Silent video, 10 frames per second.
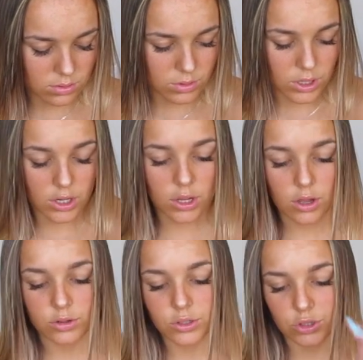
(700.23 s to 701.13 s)
We're gonna
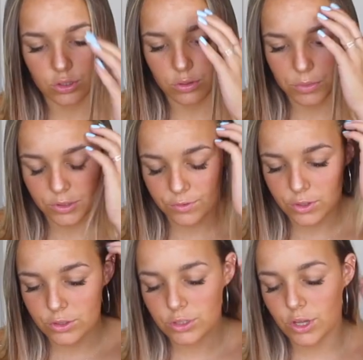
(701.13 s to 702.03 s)
go to most
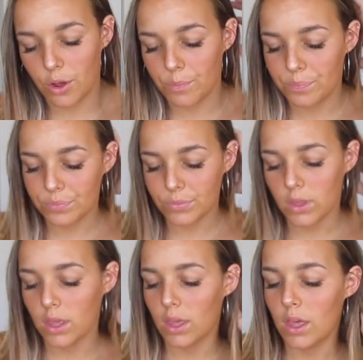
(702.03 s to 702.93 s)
viewed. So,
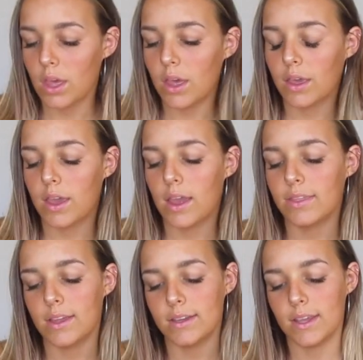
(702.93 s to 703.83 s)

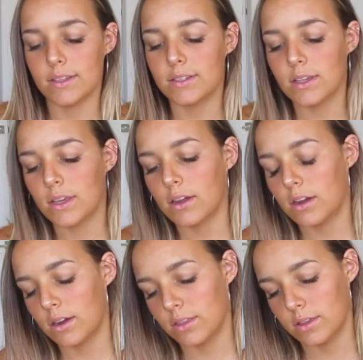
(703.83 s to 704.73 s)
again, that day sit
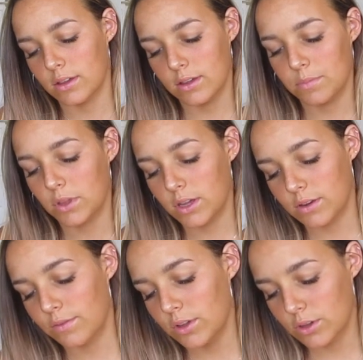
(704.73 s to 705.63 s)
or the
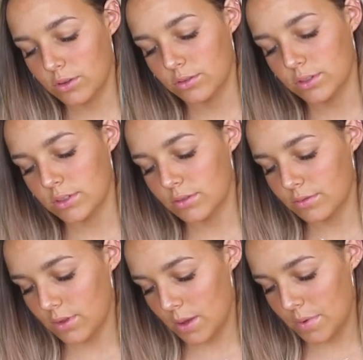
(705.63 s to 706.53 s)
million views,
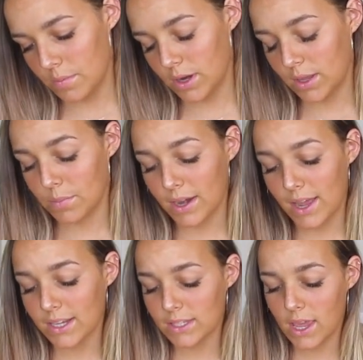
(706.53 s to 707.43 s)
I made money. My
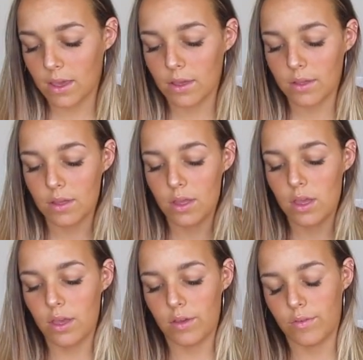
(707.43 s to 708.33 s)
next two
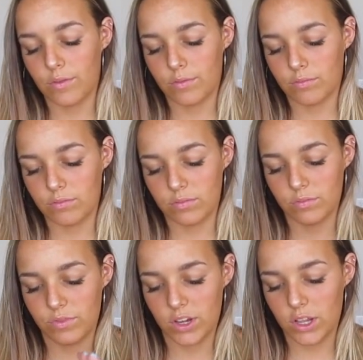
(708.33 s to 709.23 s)

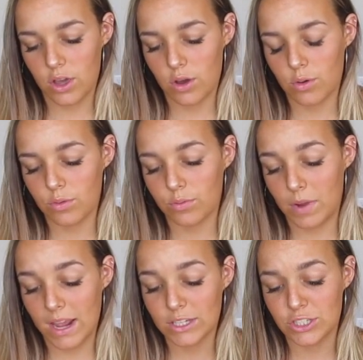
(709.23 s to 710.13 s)

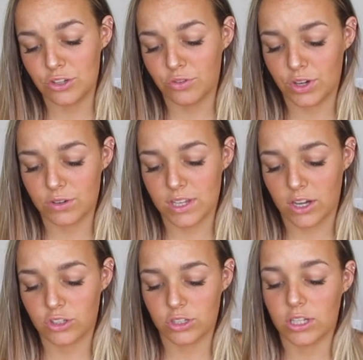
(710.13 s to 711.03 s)
videos
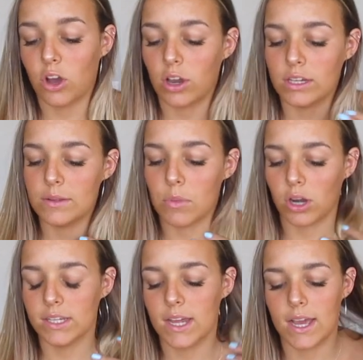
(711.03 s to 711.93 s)
actually got
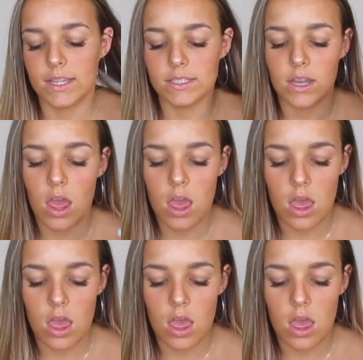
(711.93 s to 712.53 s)
demonetized.